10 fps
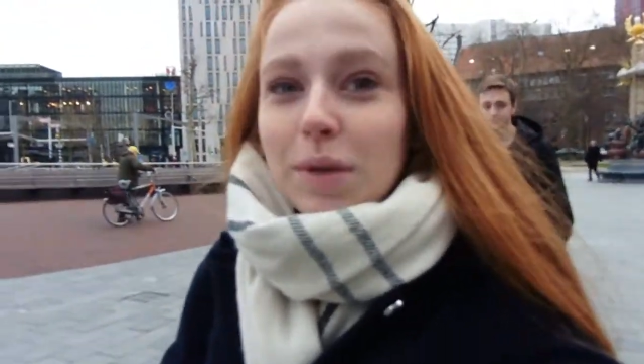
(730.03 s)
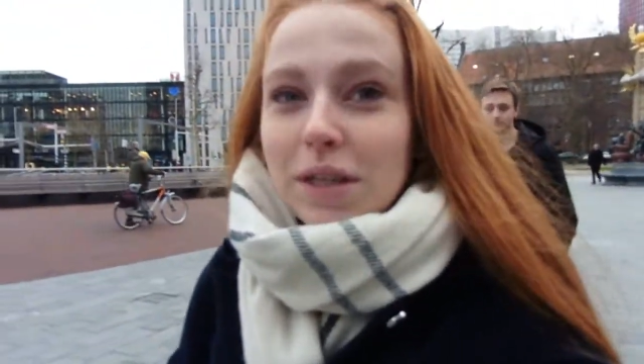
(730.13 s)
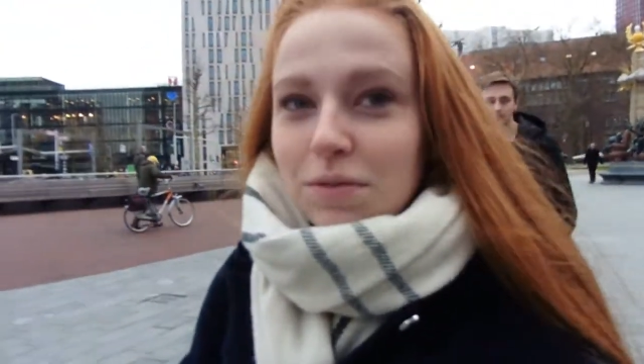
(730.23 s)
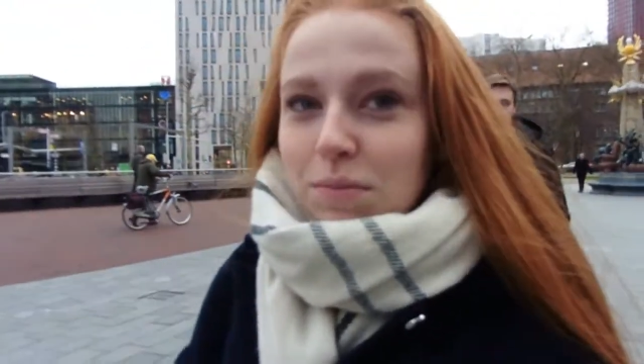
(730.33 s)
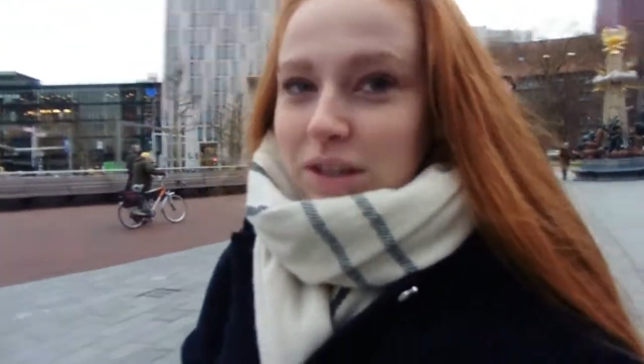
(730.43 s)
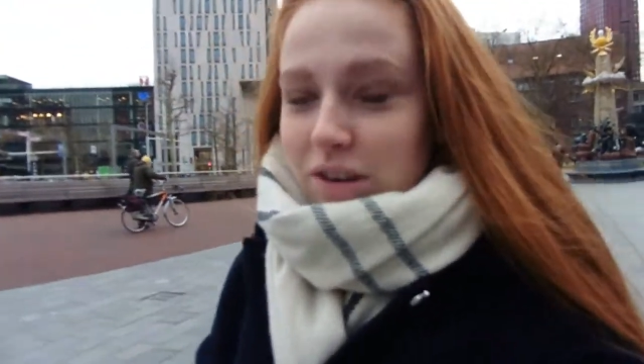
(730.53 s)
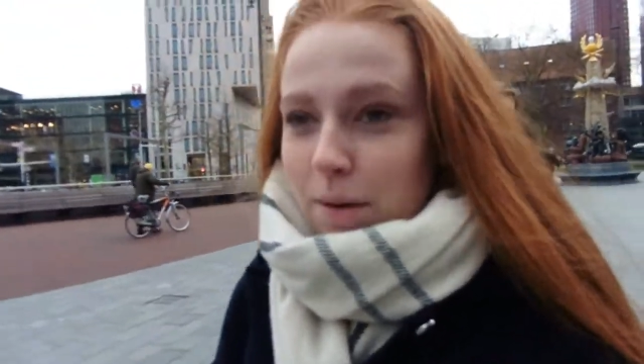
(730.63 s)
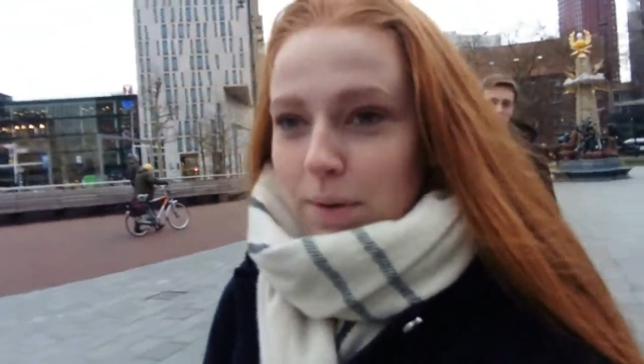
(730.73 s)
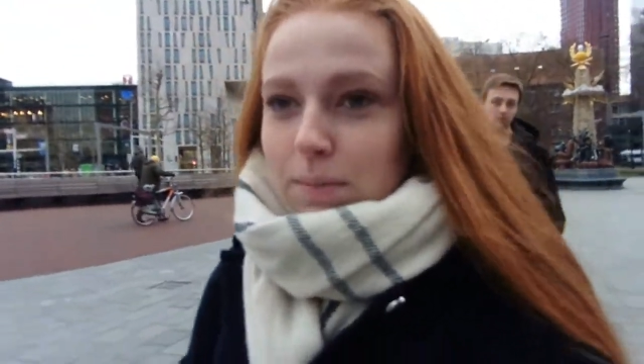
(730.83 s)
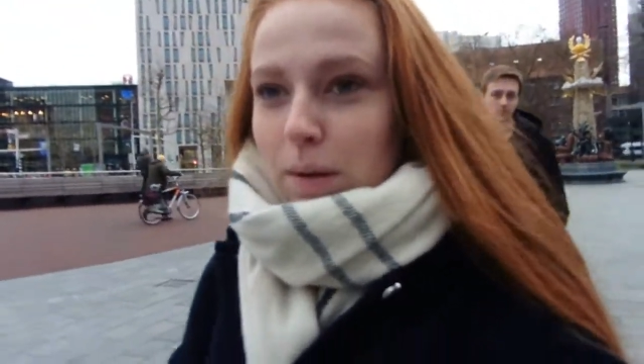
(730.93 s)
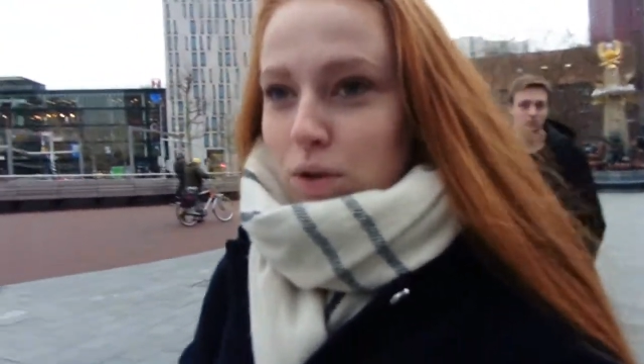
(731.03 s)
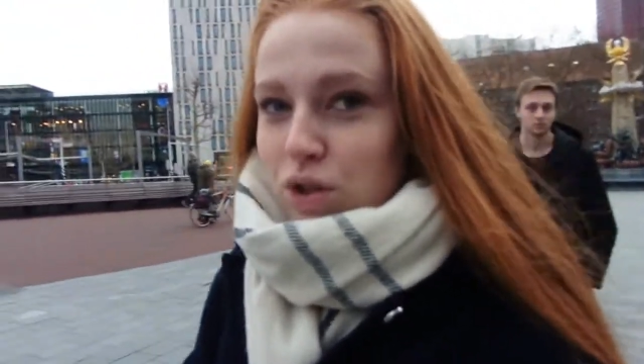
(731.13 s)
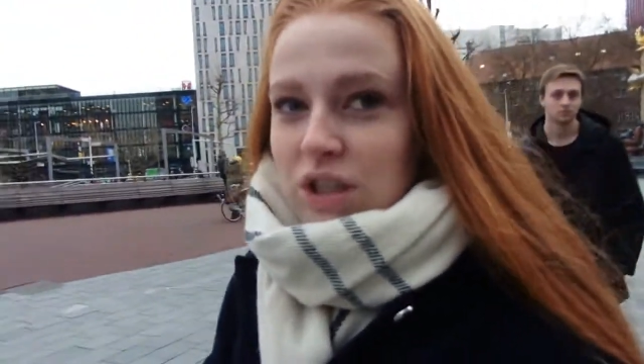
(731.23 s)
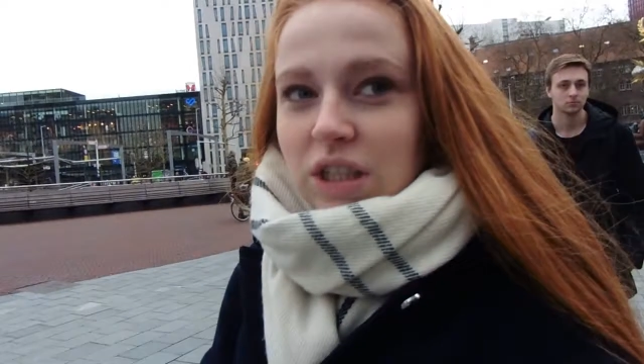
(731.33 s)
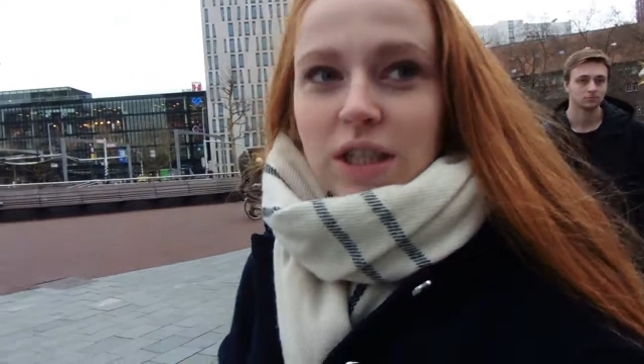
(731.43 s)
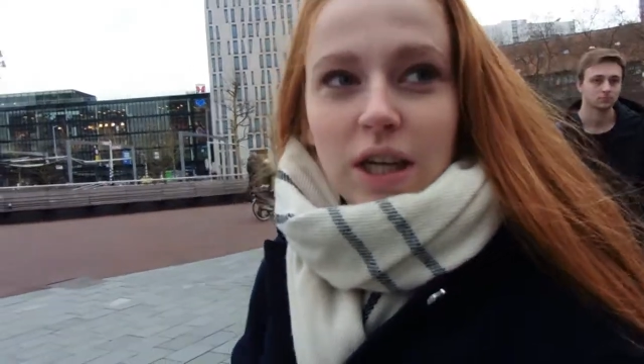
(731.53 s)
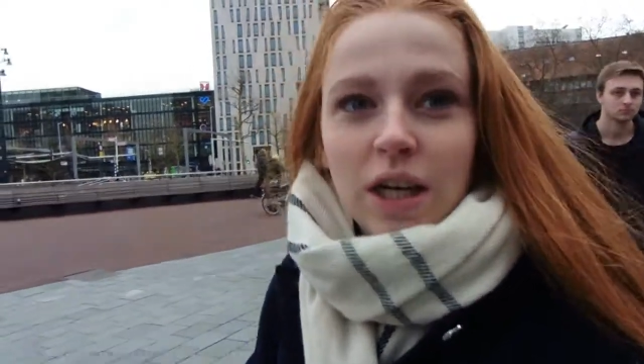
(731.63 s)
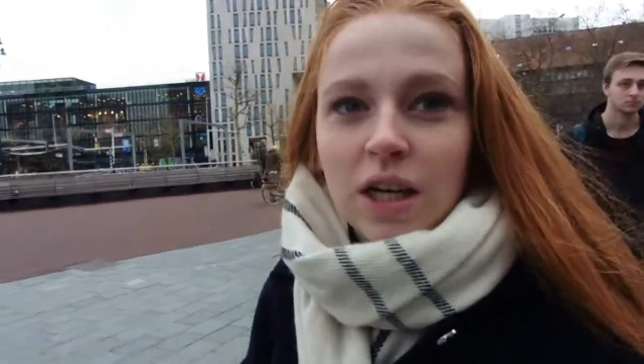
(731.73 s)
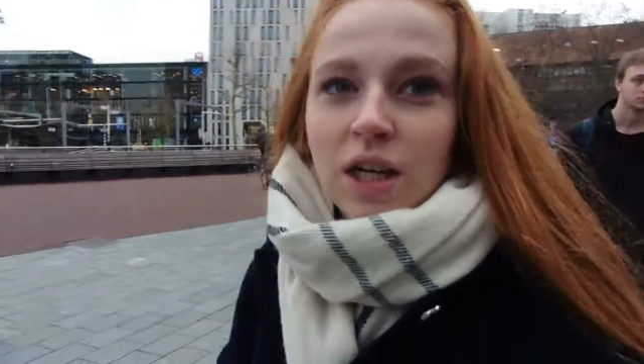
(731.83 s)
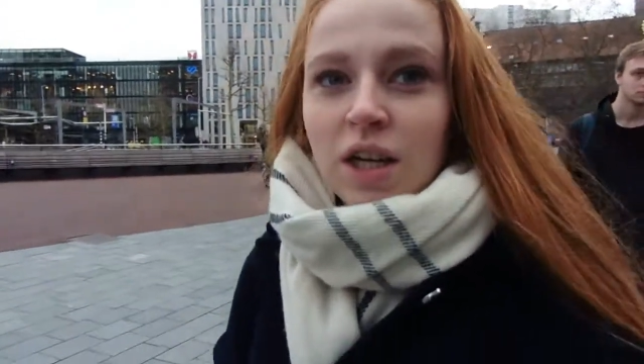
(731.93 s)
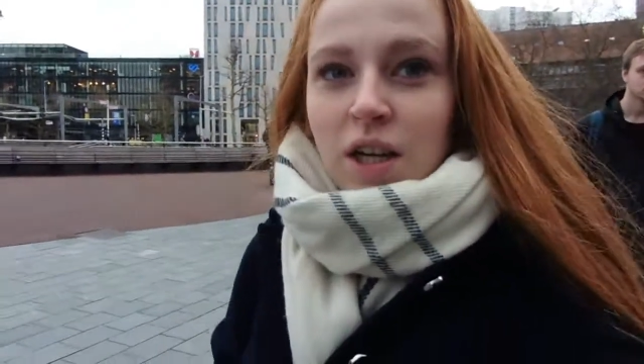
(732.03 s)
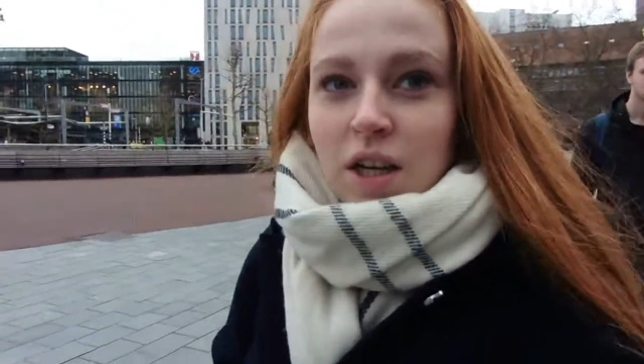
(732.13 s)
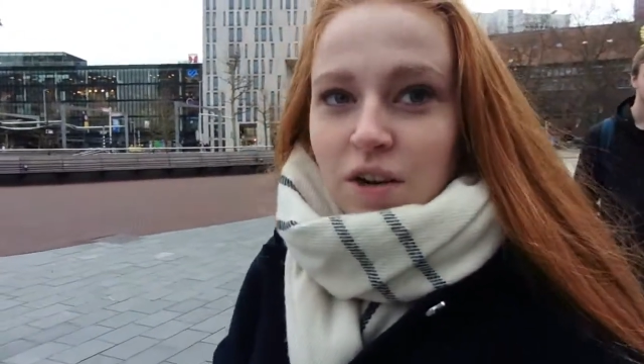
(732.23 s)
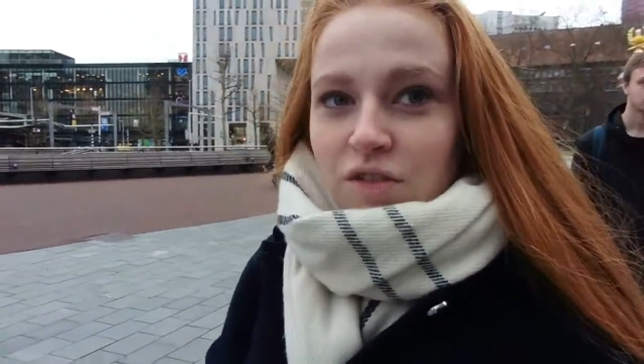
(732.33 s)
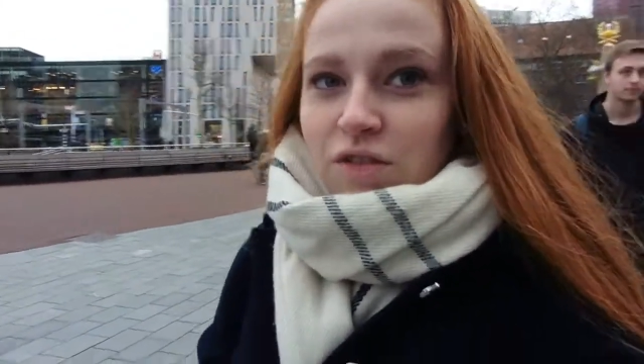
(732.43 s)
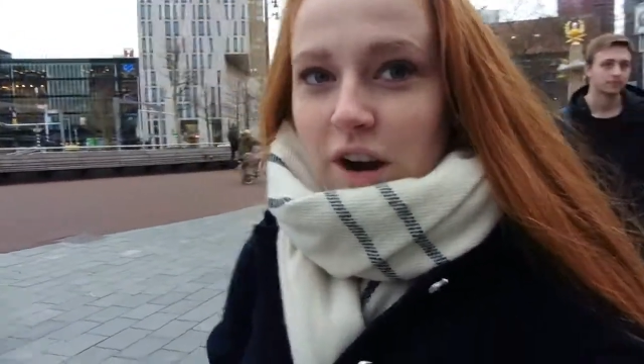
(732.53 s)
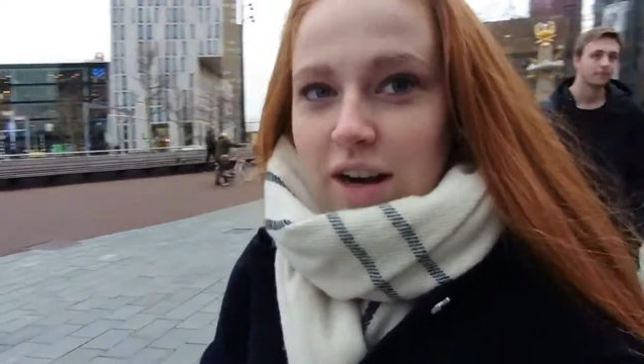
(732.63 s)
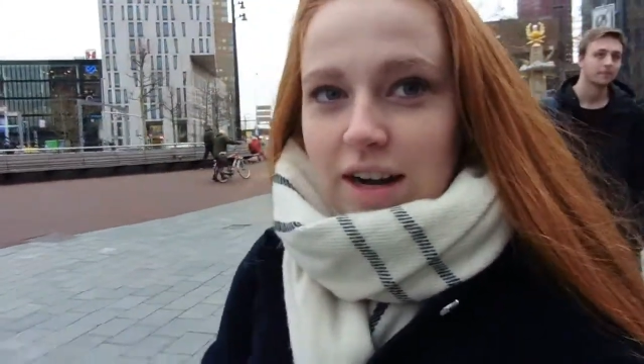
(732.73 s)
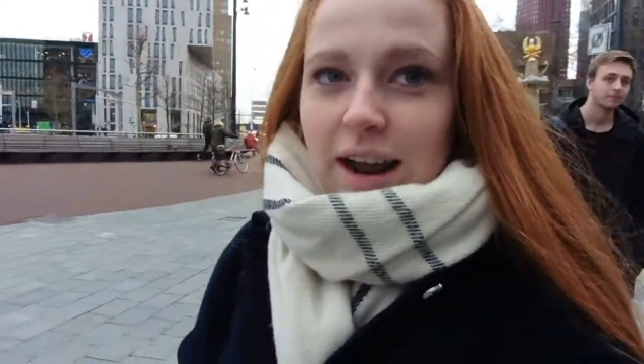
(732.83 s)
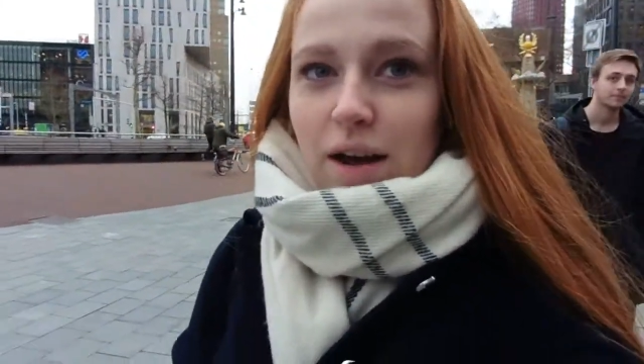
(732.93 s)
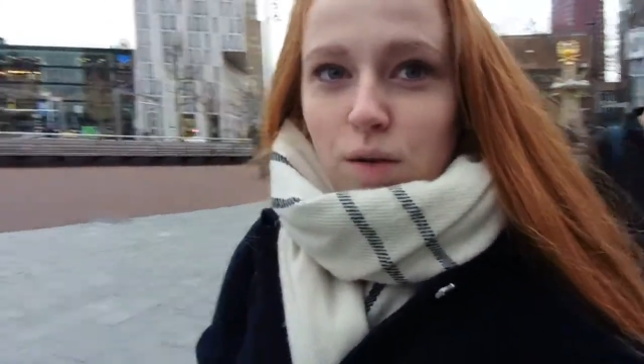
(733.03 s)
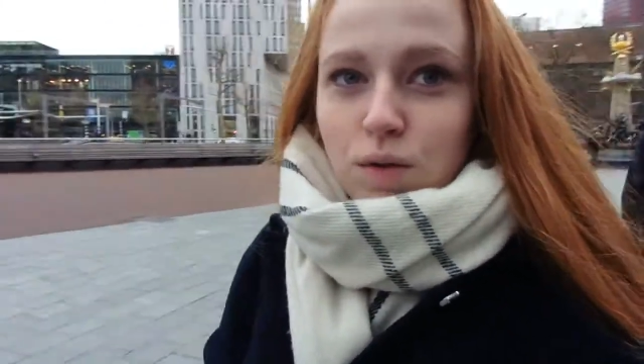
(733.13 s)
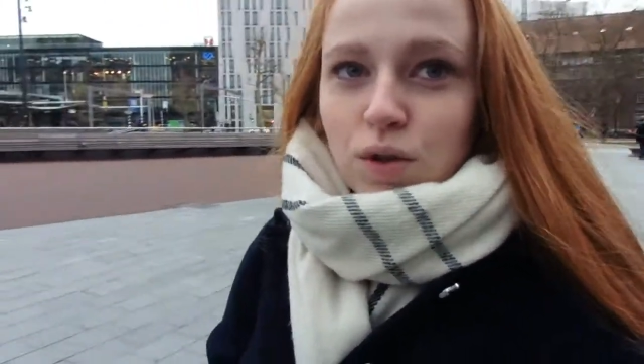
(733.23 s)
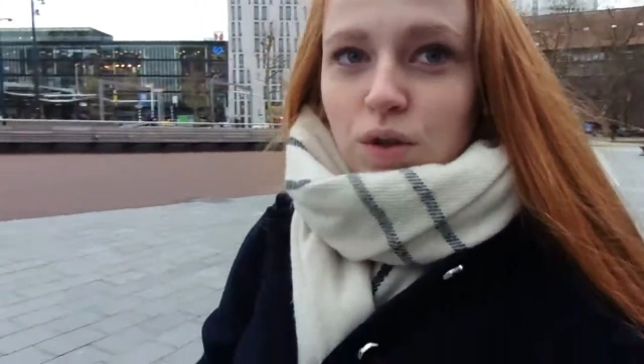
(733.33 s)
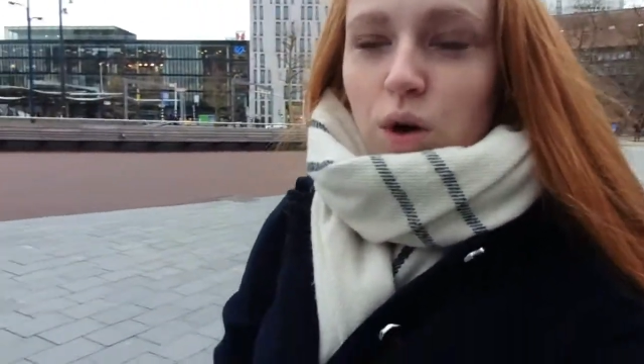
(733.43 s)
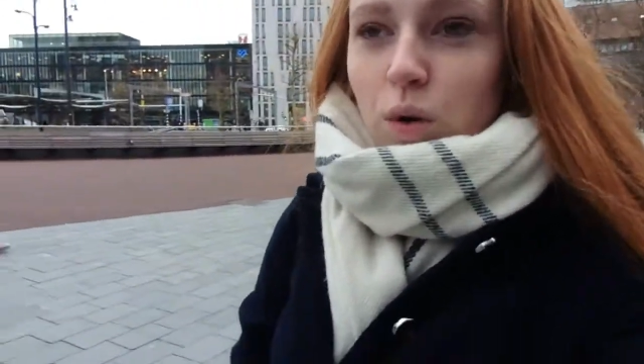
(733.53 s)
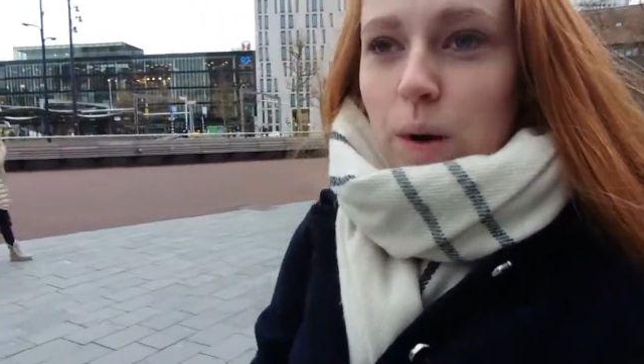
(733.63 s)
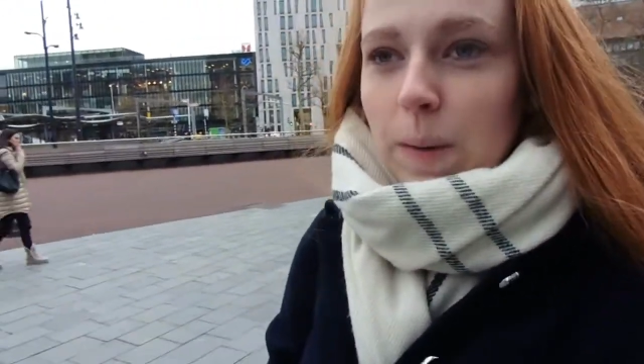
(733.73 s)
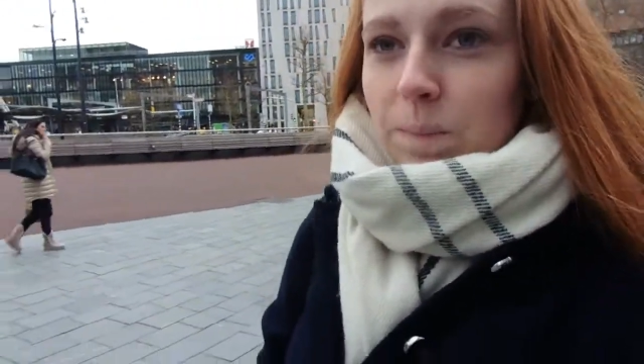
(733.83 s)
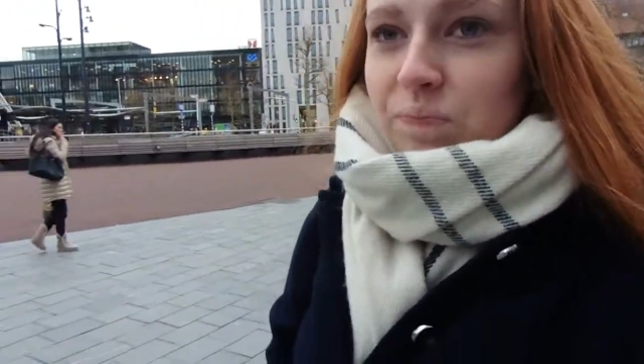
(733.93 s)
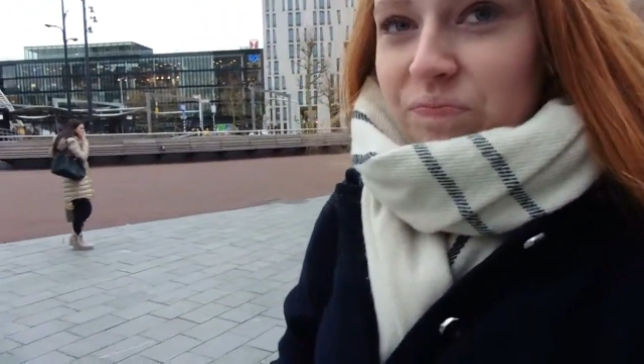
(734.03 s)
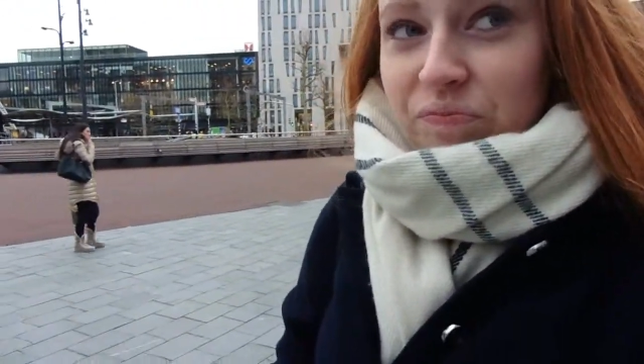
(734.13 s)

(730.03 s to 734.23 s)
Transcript: I'm gonna be grabbing bubble tea right now, so I'm